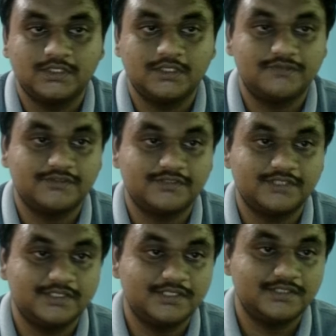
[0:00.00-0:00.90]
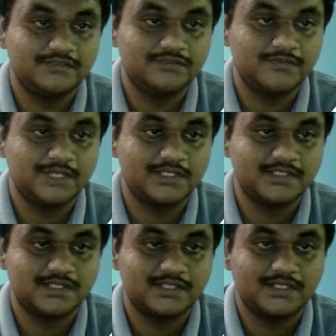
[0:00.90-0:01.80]
If you see these two
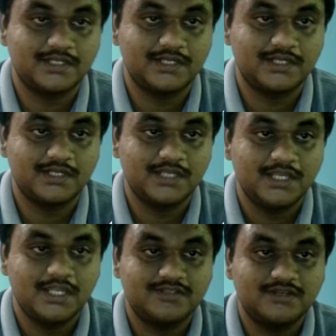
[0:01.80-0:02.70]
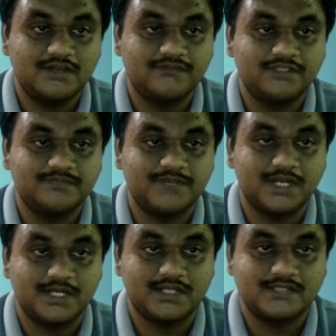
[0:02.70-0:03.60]
buttons are created. Instead of these
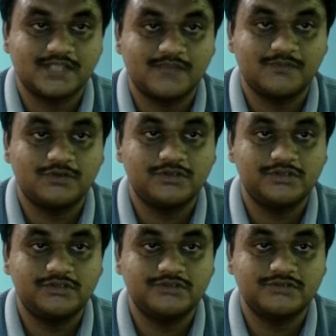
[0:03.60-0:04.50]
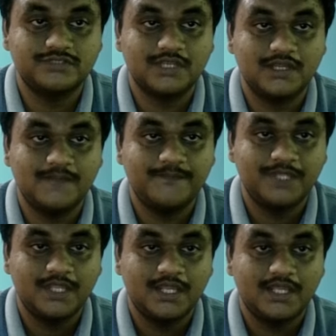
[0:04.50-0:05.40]
buttons, I'm going to use the
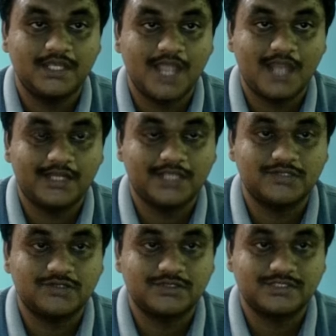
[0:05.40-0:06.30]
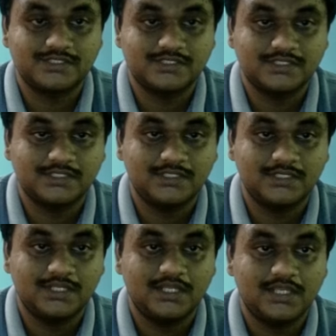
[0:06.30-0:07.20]
React icons.
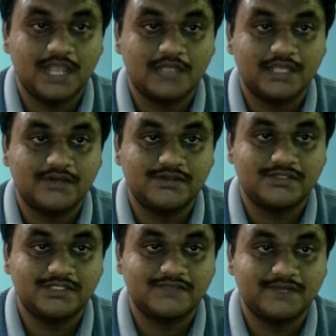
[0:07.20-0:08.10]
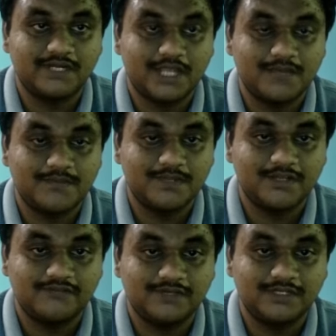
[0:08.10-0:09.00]
React icons is a one
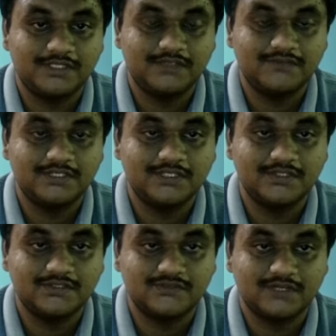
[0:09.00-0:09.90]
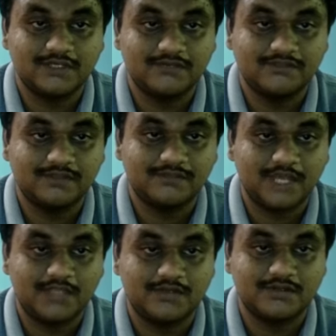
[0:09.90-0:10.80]
library for it will give for some
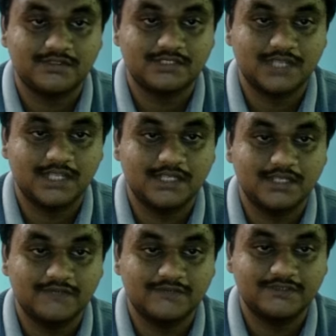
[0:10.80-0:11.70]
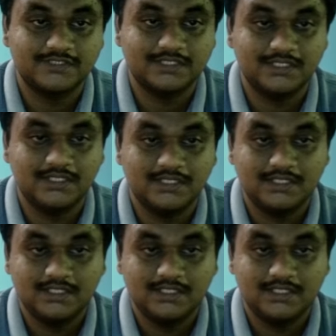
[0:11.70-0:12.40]
icons like if you see